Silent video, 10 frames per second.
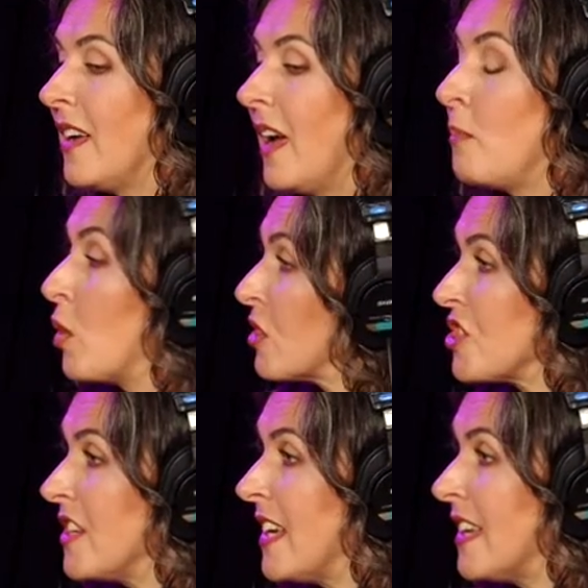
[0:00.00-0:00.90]

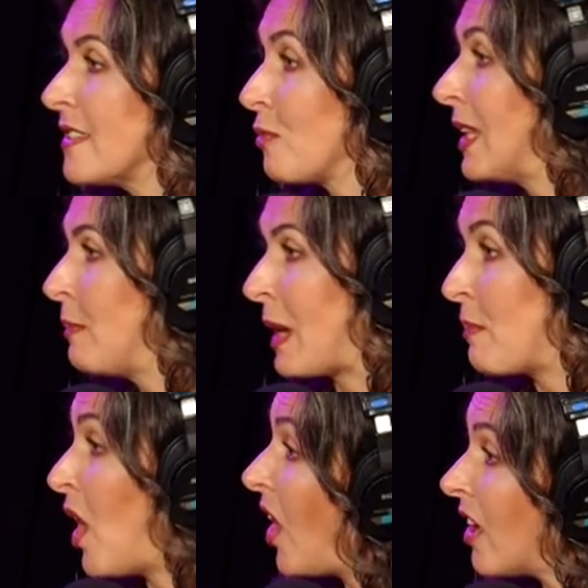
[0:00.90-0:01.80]
abortion is a really big
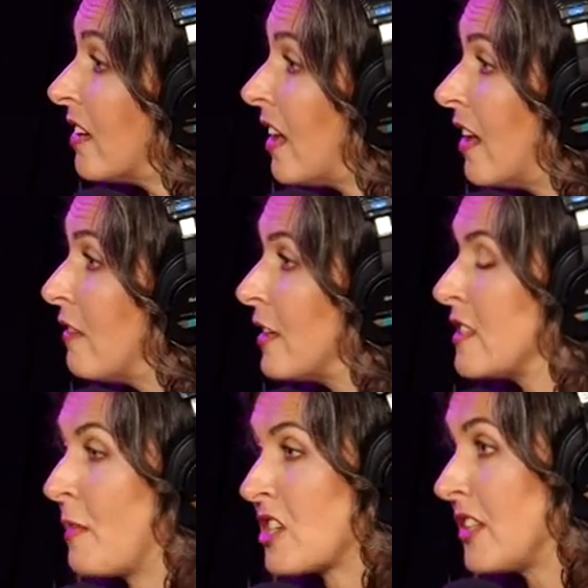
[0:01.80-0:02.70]
part of
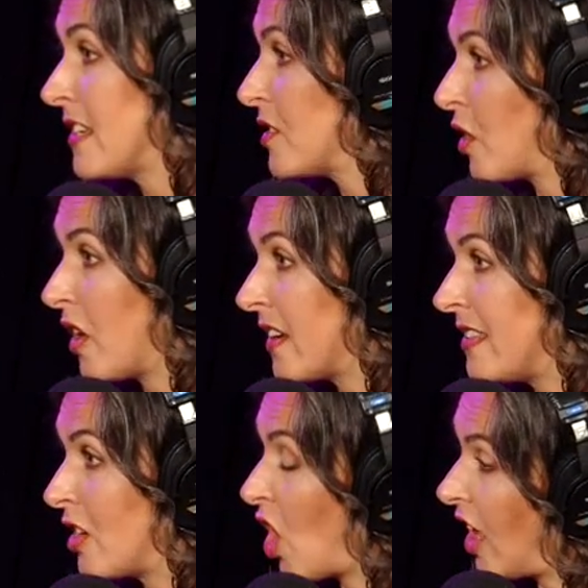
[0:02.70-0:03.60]
especially
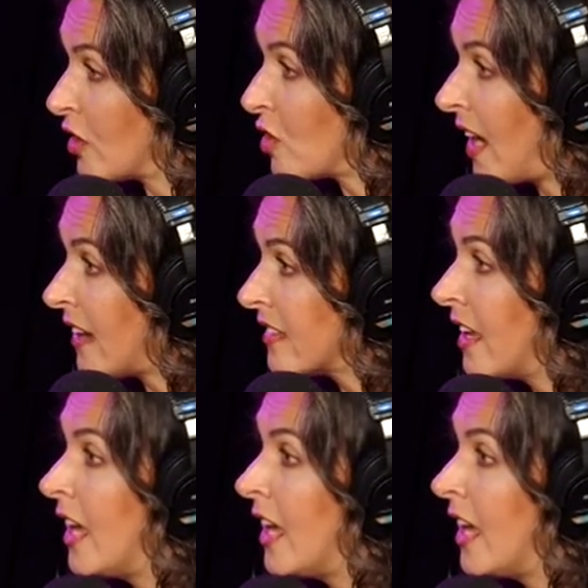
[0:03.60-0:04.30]
surrogacy contracts,